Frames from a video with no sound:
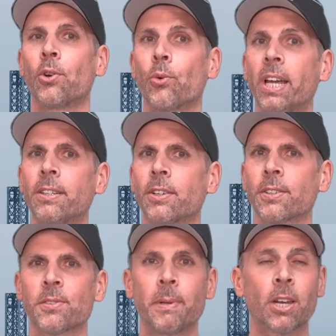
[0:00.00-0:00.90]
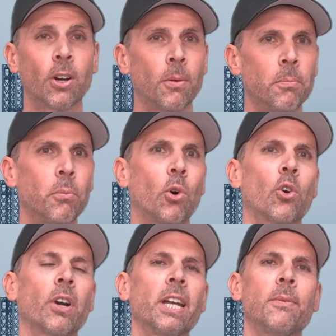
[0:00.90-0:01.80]
Renders become
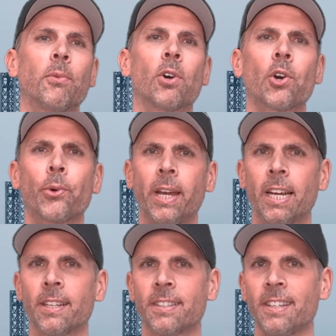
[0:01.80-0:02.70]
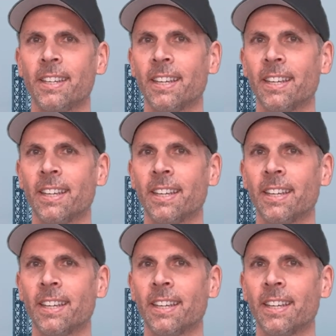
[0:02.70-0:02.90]
more and more reality.